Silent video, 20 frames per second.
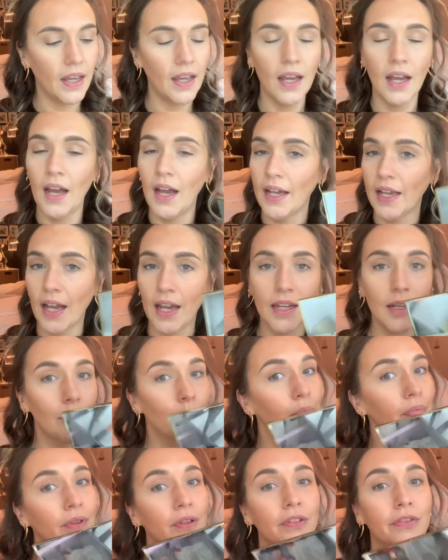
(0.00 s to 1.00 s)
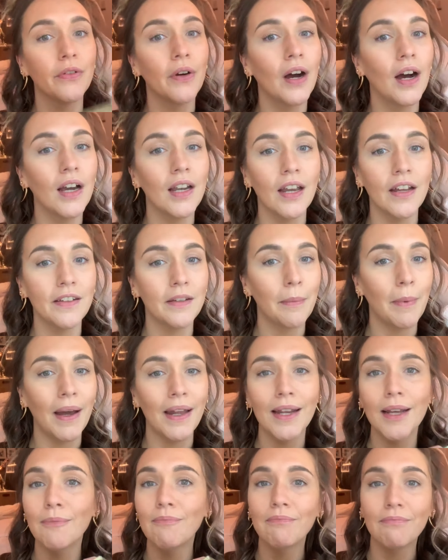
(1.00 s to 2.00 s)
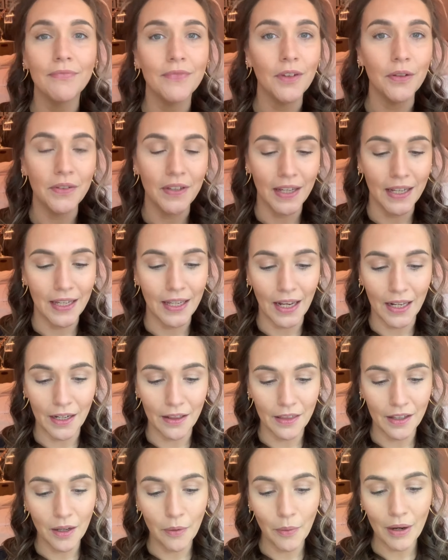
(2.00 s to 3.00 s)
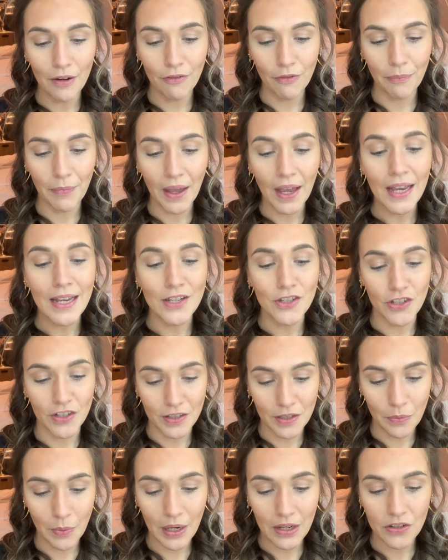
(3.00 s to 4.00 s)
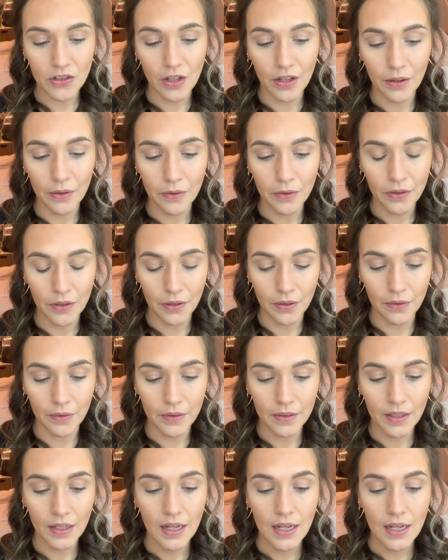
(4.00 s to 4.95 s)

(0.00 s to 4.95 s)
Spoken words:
Again, beautiful highlighter palette. Not taking anything away from that, it's just the way it's used.